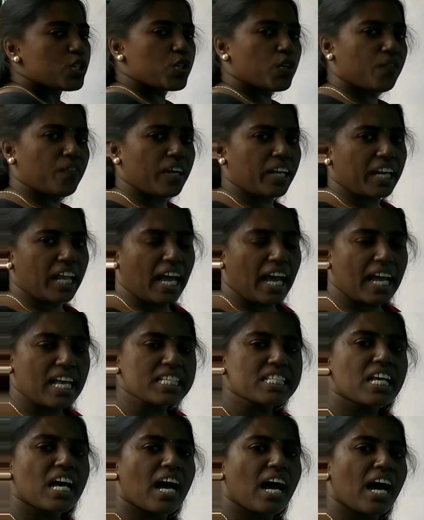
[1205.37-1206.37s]
So
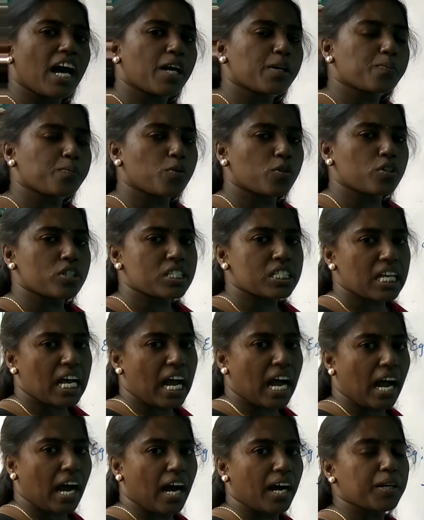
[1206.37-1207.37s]
whereas hormones
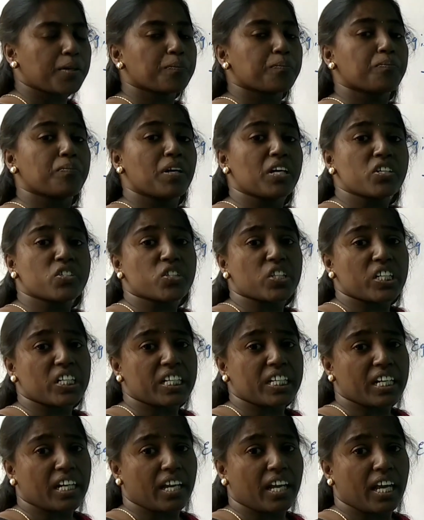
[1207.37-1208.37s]
are measured
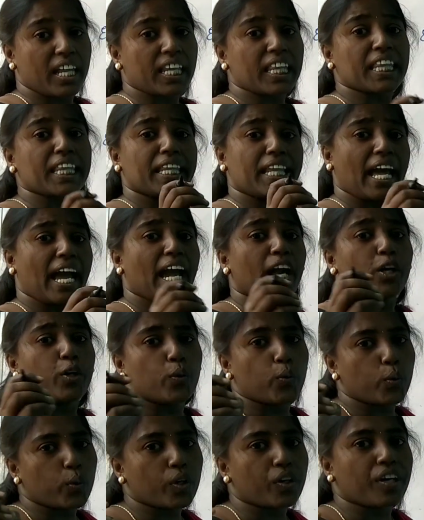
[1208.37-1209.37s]
in
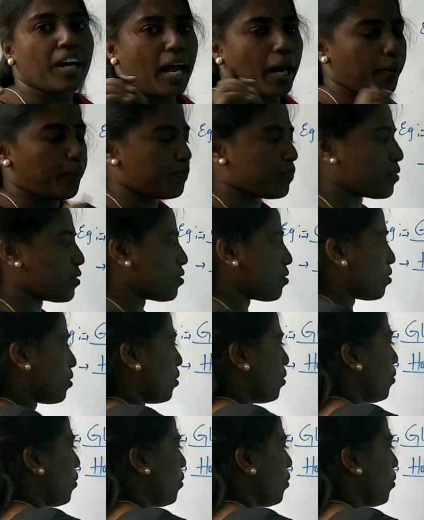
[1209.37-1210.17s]
nanograms.